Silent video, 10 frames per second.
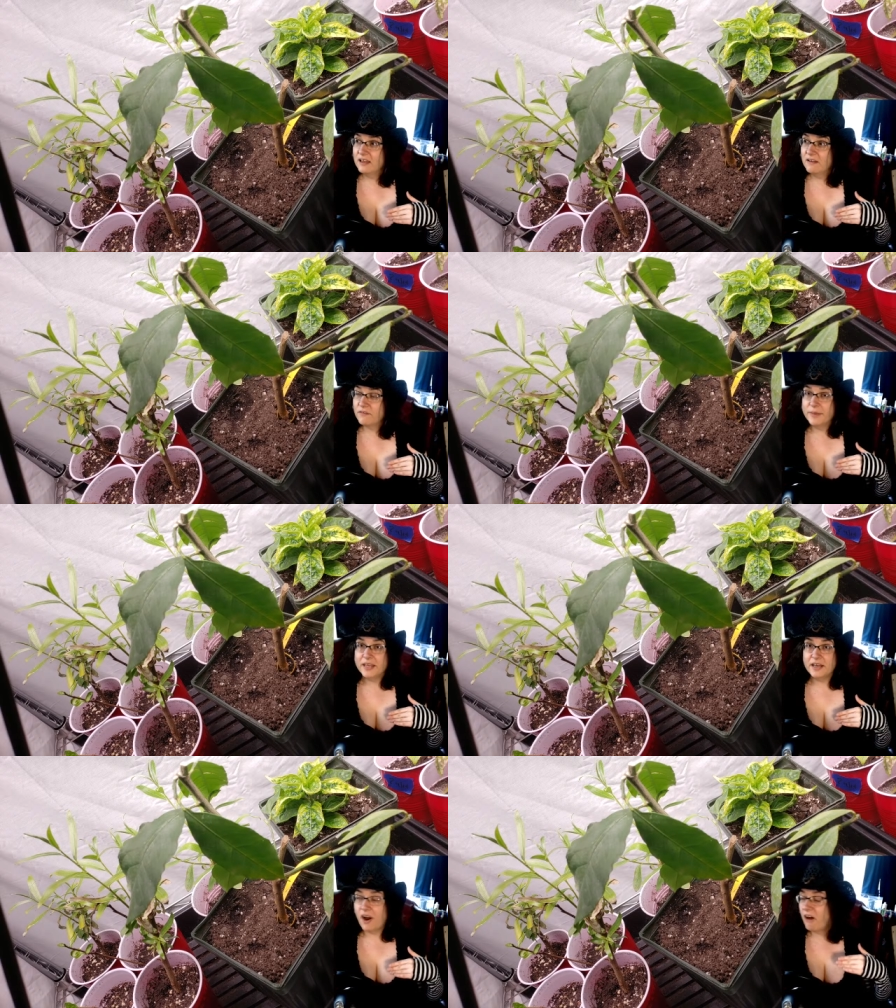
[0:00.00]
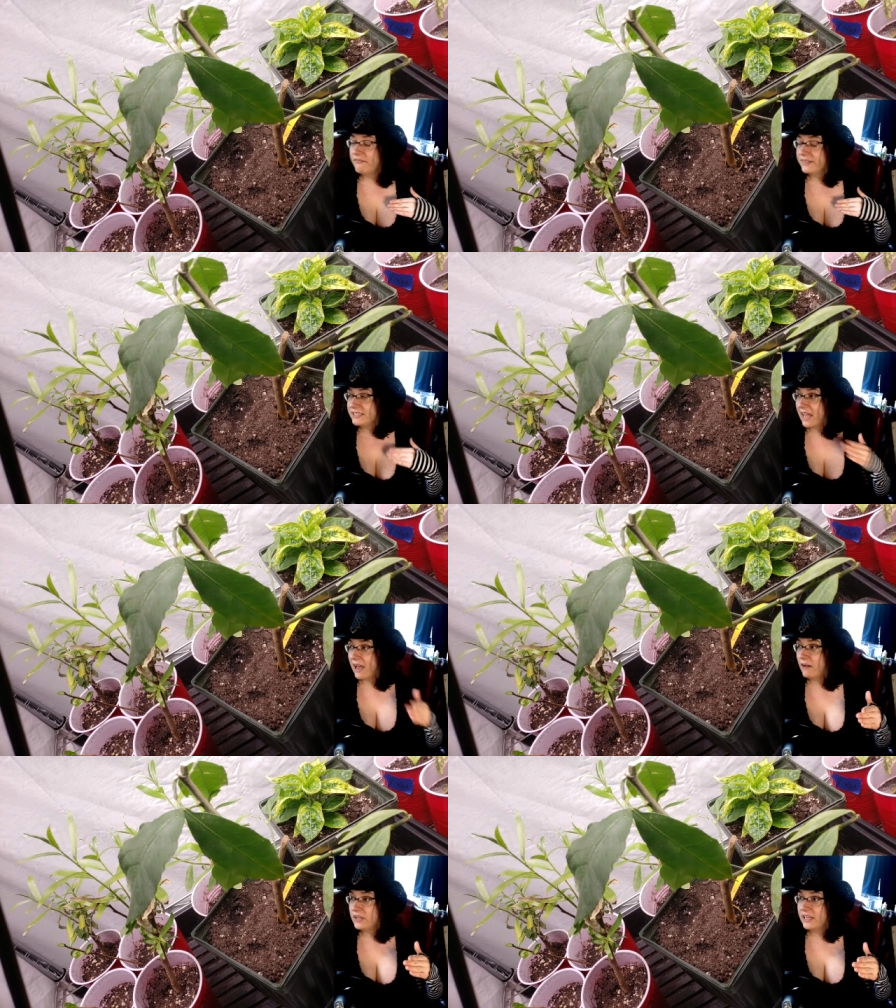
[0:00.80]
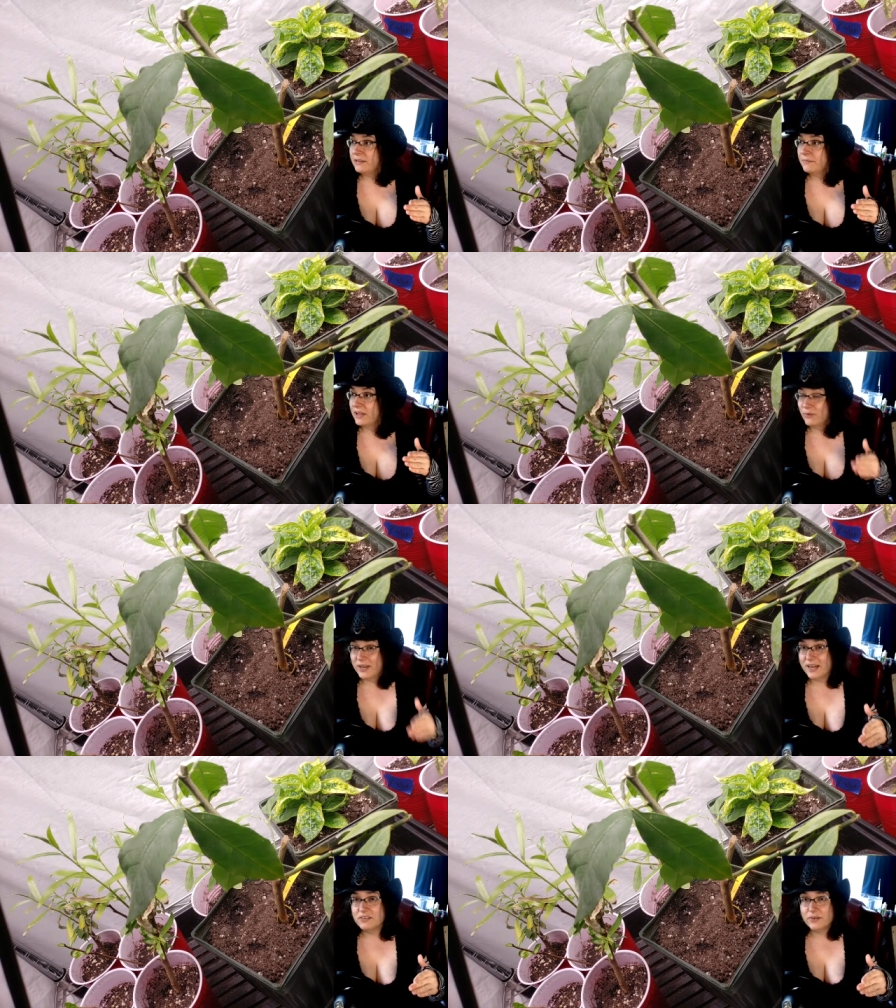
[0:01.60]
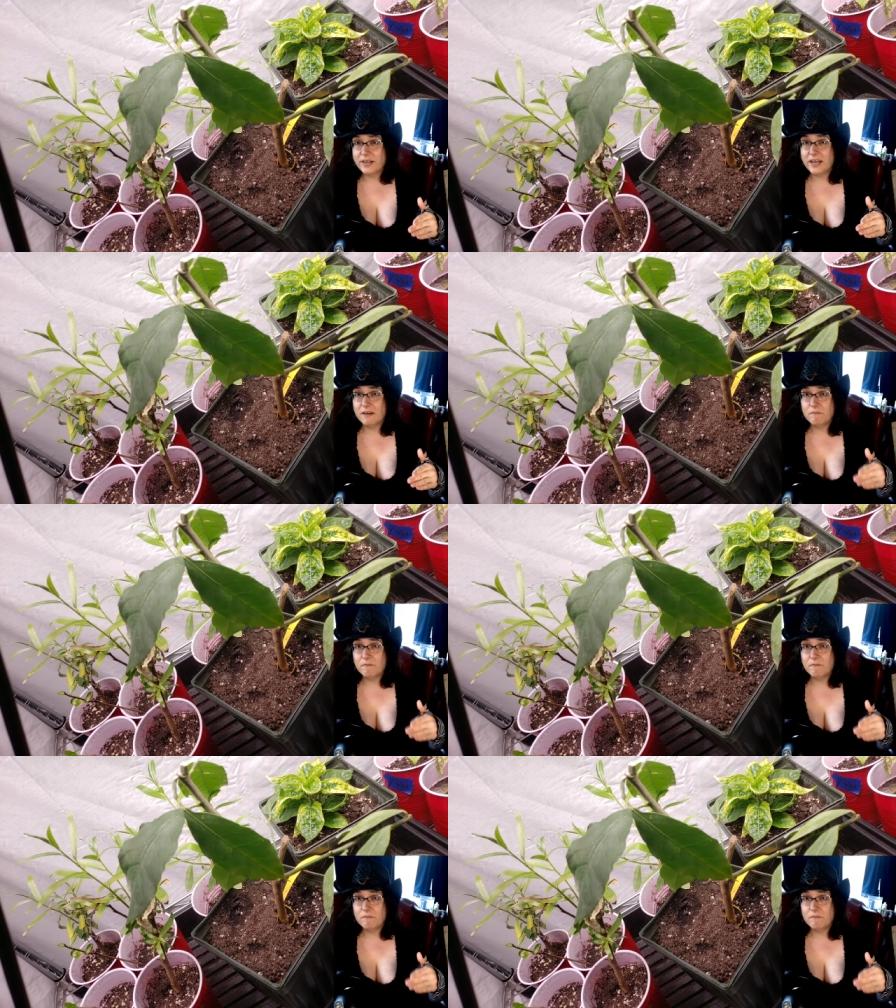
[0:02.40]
from Hidden Harvest out in my greenhouse right now